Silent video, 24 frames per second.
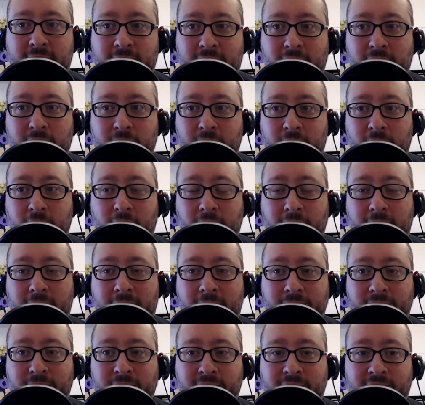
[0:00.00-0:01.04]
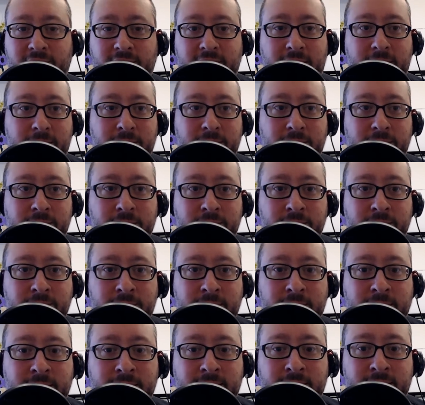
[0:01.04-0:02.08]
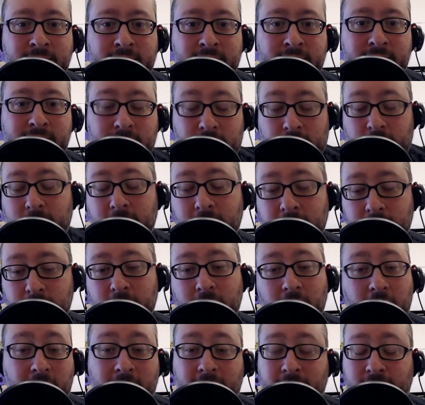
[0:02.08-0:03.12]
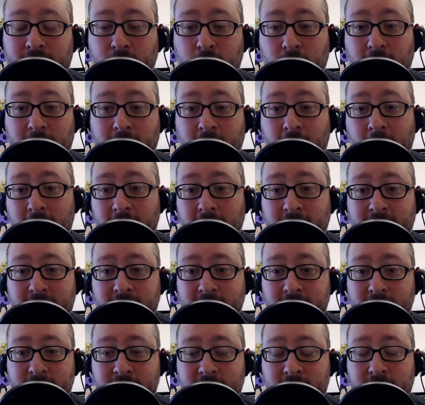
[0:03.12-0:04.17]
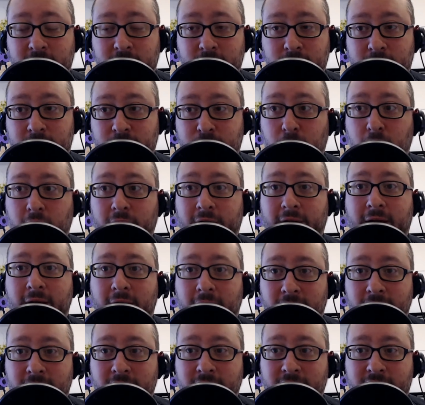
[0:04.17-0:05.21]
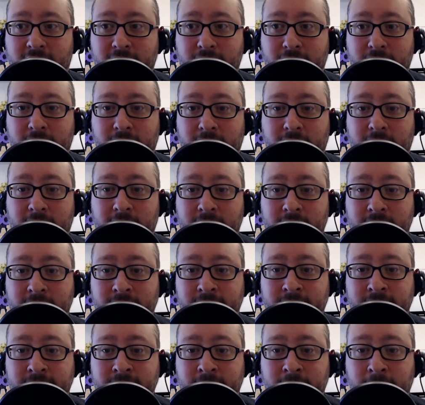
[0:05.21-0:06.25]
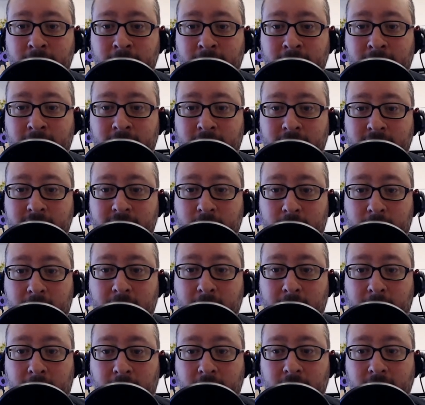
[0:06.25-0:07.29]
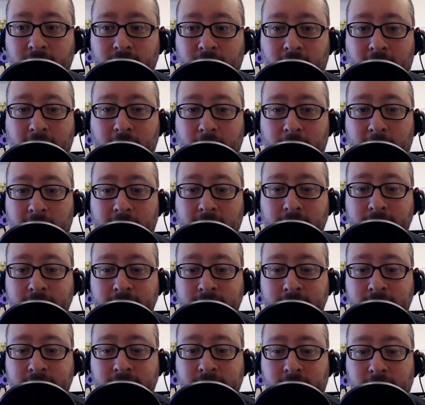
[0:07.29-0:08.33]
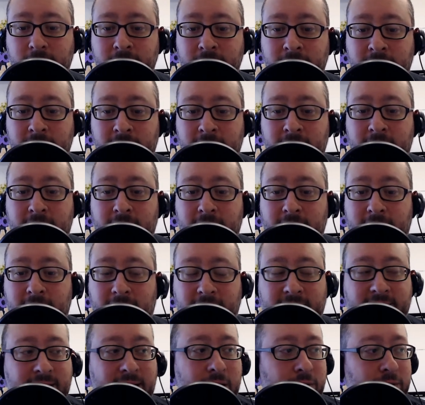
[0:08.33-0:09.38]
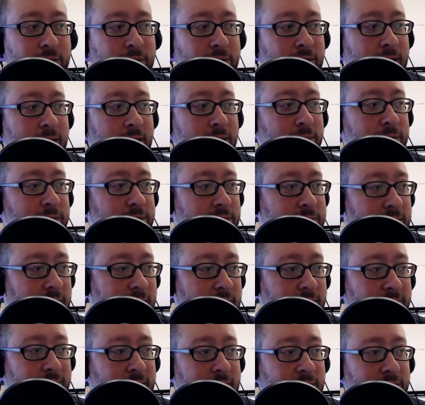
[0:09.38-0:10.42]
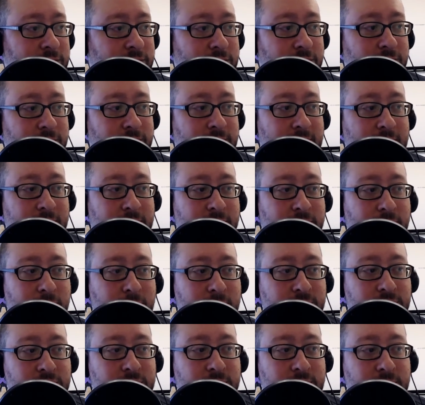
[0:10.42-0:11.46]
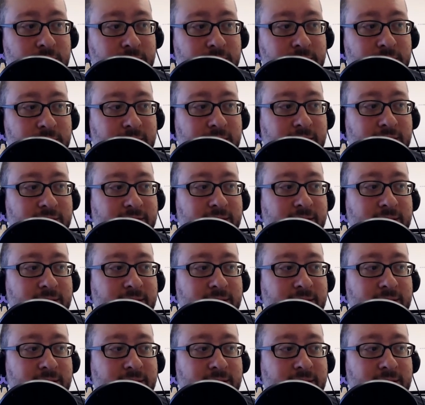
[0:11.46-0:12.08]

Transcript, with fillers: and we all have the same you know we, we all have to work hard to, to pull together to uh, to make it better for everybody so yeah. that's how i would kind of answer that question that it's a